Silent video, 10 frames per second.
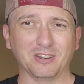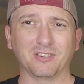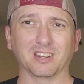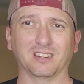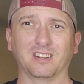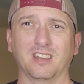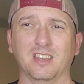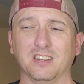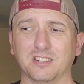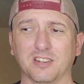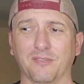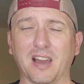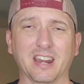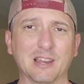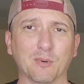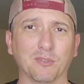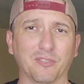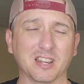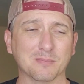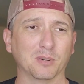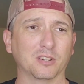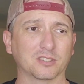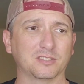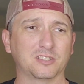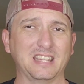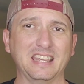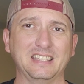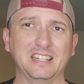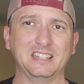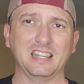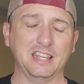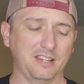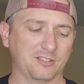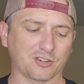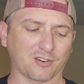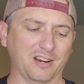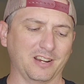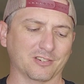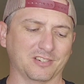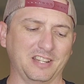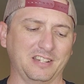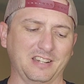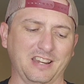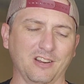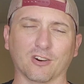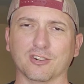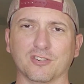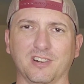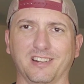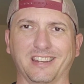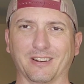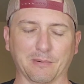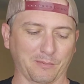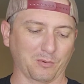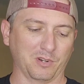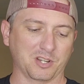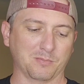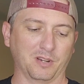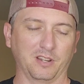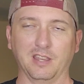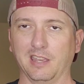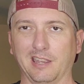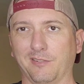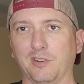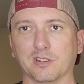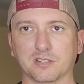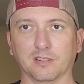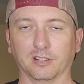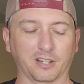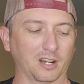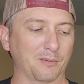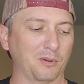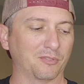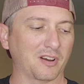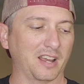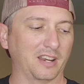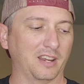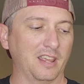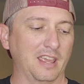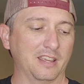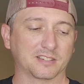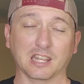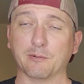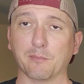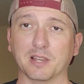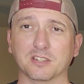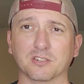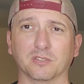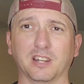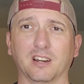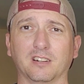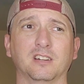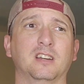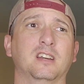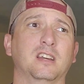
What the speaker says: you can find him on Facebook, TTT Strings or TTT Archery. I can't remember which, but if you just look it up, you'll find it. Send him a message on there.